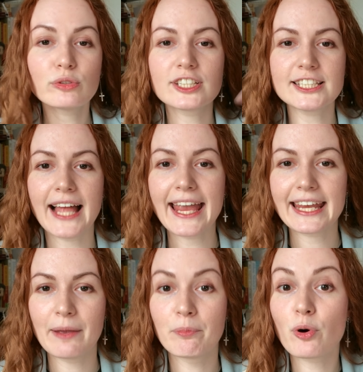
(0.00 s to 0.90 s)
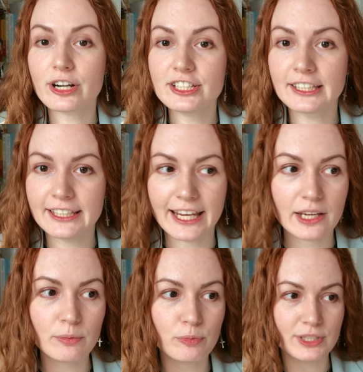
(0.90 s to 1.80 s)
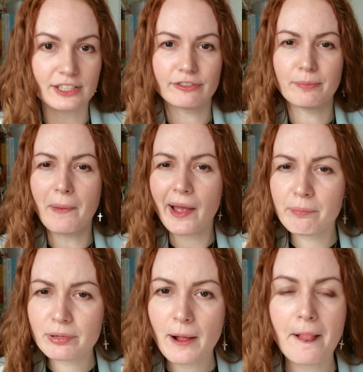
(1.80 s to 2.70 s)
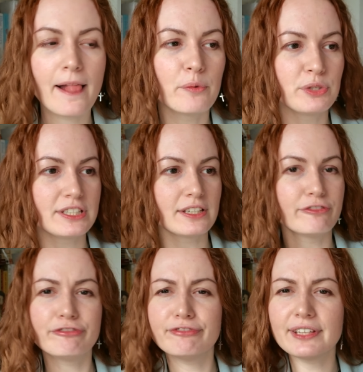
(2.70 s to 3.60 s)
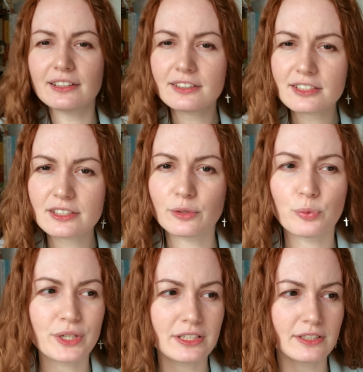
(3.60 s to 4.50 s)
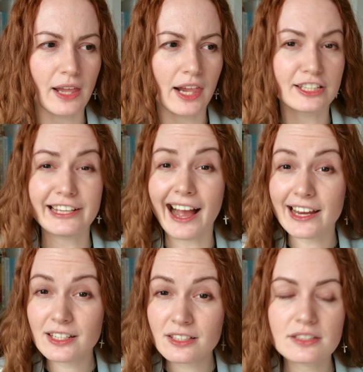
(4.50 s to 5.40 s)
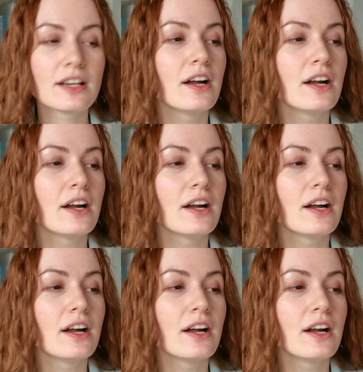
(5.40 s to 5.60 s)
looks like a board game with a map, with the fields, with dice.